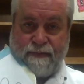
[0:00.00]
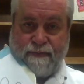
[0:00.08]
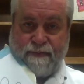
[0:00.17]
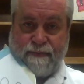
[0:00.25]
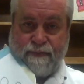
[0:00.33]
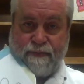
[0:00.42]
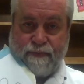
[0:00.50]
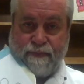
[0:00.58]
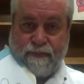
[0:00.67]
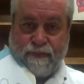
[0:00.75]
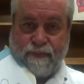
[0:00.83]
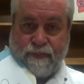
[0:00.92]

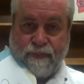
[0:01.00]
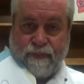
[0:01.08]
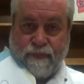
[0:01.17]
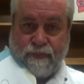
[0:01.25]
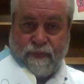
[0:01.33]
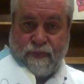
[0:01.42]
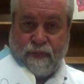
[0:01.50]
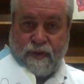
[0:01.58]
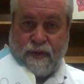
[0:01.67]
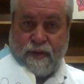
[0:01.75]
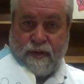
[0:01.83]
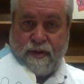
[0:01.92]

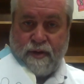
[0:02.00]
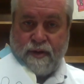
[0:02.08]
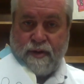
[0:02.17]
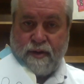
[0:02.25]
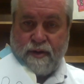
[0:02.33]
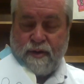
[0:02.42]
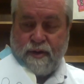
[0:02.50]
Nobody speaks.